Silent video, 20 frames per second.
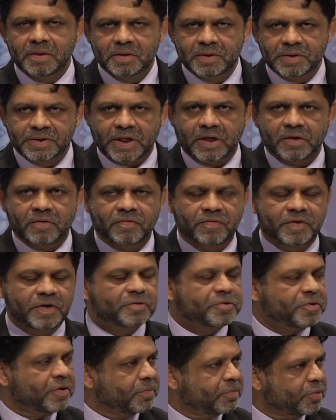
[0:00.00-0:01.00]
side of
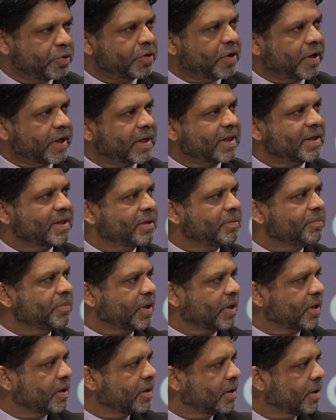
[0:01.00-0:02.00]
things, or pure
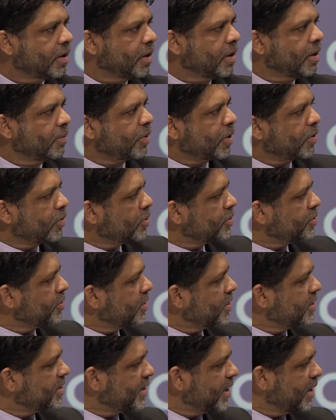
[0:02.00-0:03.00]
academia, but also
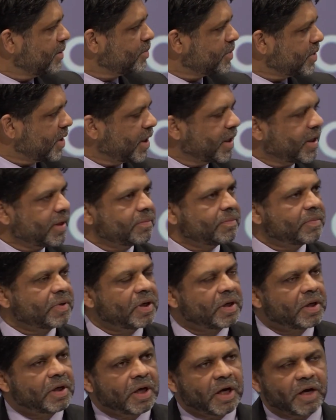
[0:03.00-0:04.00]
at the same
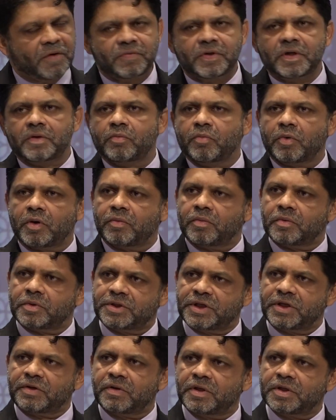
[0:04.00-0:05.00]
time have that what
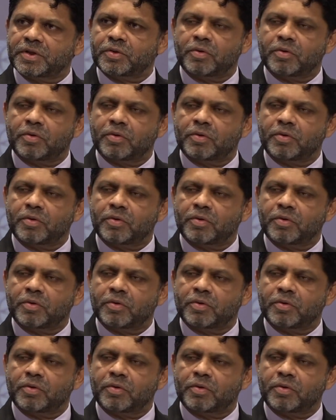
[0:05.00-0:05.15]
generally is